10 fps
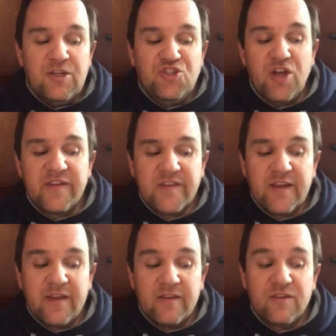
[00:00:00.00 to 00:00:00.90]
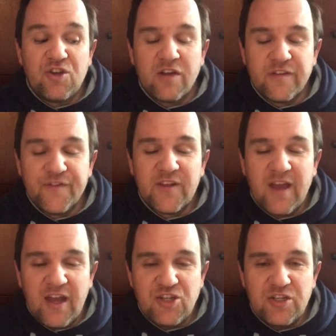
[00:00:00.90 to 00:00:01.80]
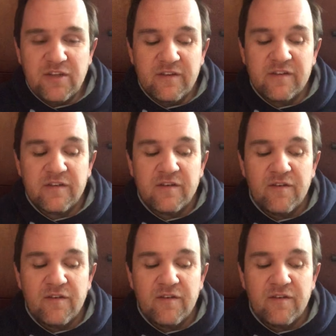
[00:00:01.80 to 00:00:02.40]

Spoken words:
justifications